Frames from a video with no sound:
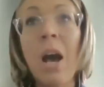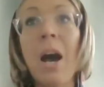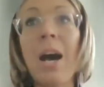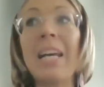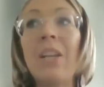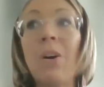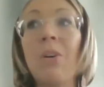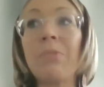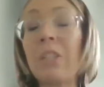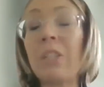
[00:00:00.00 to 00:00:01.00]
I
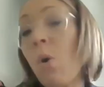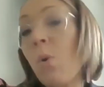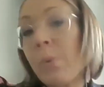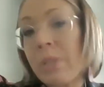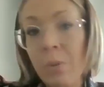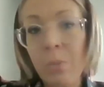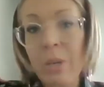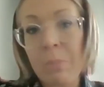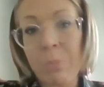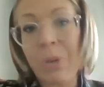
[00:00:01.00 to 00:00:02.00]
love, not always I
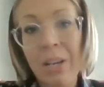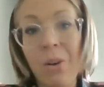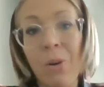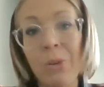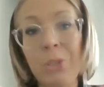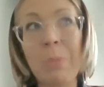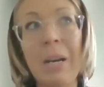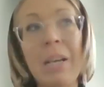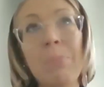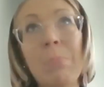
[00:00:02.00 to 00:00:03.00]
wear my brand colors,
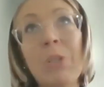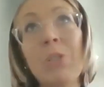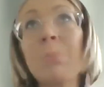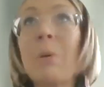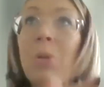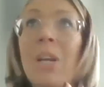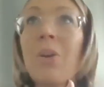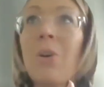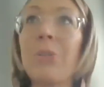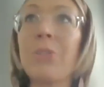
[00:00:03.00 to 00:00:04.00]
but because my brand
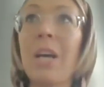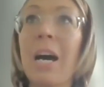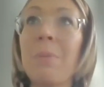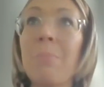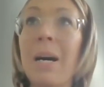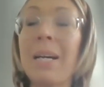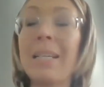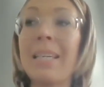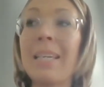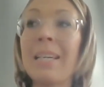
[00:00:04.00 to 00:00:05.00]
colors are
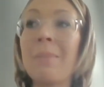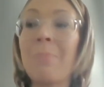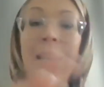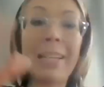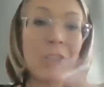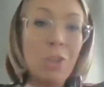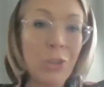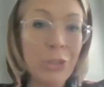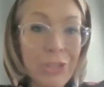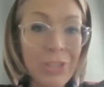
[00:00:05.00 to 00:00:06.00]
my palette
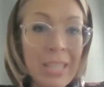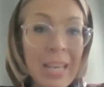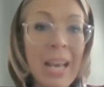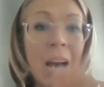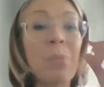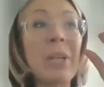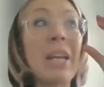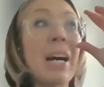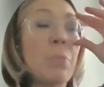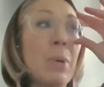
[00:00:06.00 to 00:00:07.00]
colors. When
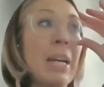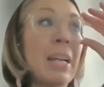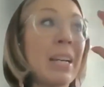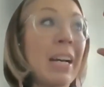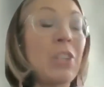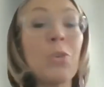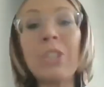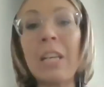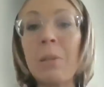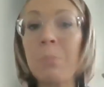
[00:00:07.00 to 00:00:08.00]
I know
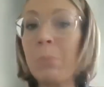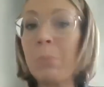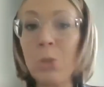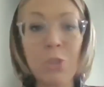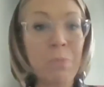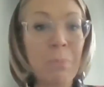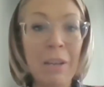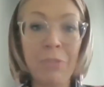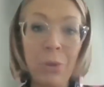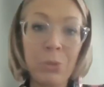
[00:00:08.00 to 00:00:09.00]
that in most of
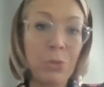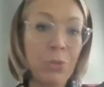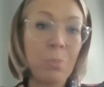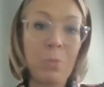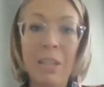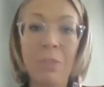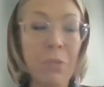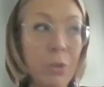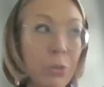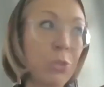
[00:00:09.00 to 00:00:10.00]
my photos, brand
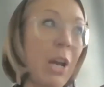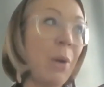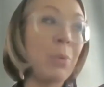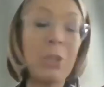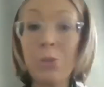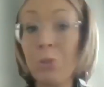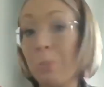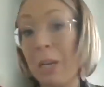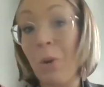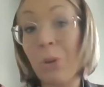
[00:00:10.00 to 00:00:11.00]
photos, I will use
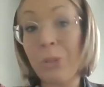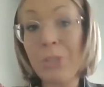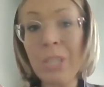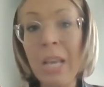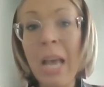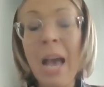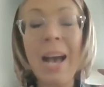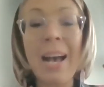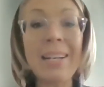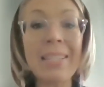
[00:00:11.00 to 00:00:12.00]
my colors,
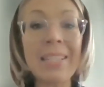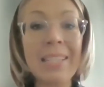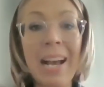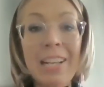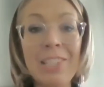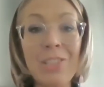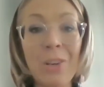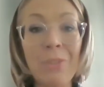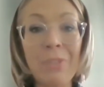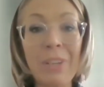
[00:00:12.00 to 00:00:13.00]
and it kind
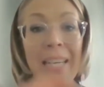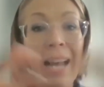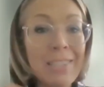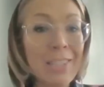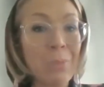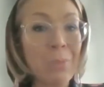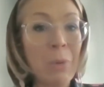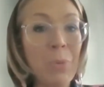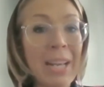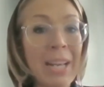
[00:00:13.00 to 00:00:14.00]
of enhances my
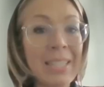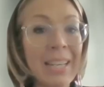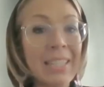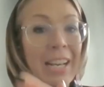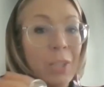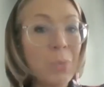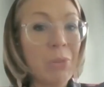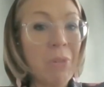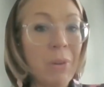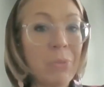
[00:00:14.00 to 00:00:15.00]
brand and the other
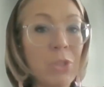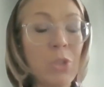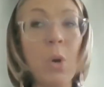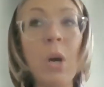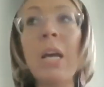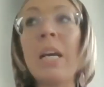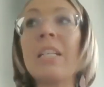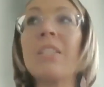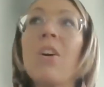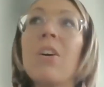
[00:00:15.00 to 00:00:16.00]
way around. So
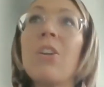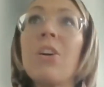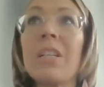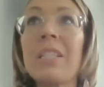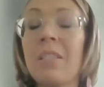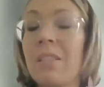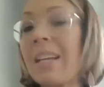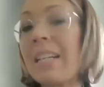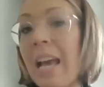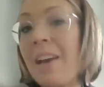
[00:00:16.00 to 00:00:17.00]
it's not
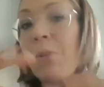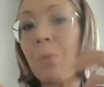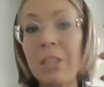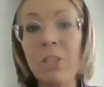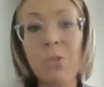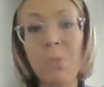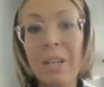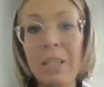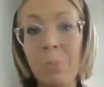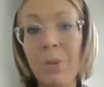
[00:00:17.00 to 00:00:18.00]
necessarily everyone needs to wear
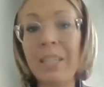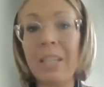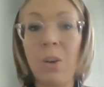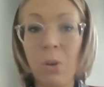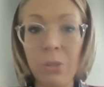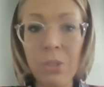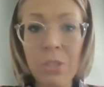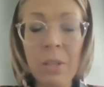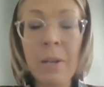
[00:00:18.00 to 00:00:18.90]
the branding colors.